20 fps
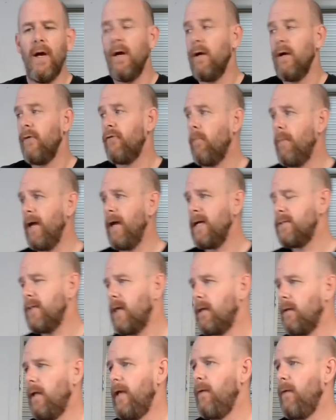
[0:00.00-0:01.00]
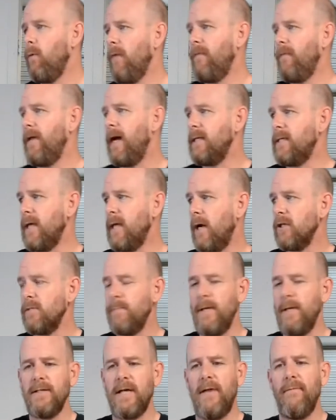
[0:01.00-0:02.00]
So basically what that
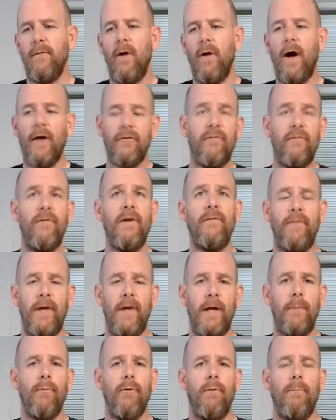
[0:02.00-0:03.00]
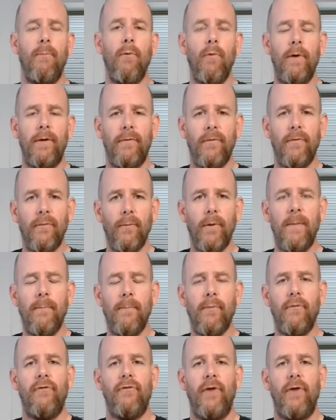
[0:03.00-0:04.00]
tells me is I've lost
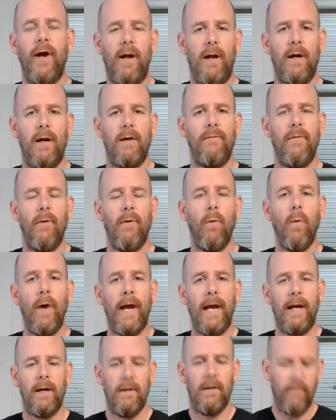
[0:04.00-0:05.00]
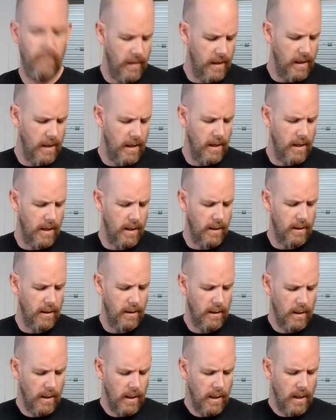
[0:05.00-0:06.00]
15.3% of the weight of the
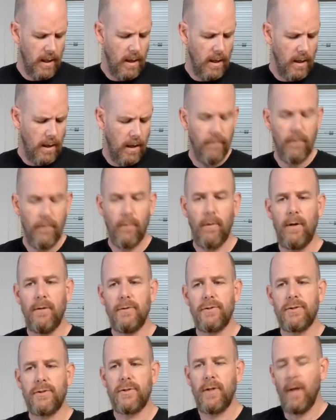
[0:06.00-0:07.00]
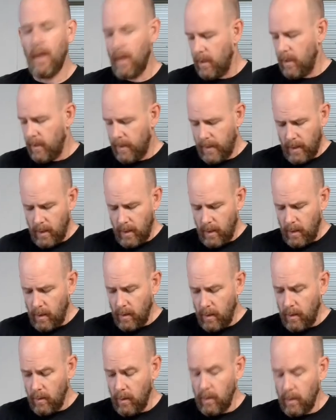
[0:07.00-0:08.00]
roast,
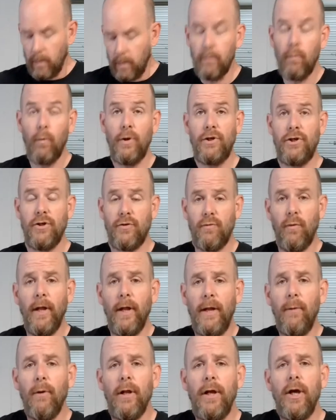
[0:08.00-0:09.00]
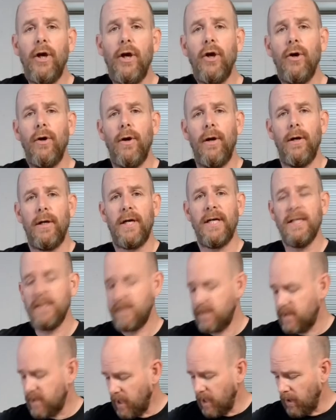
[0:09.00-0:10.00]
which is really, really good
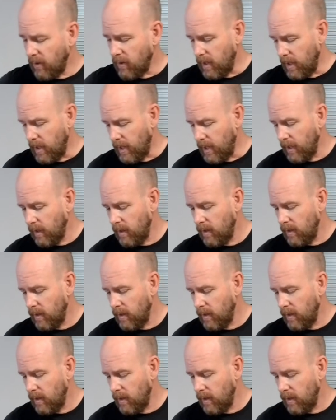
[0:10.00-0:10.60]
considering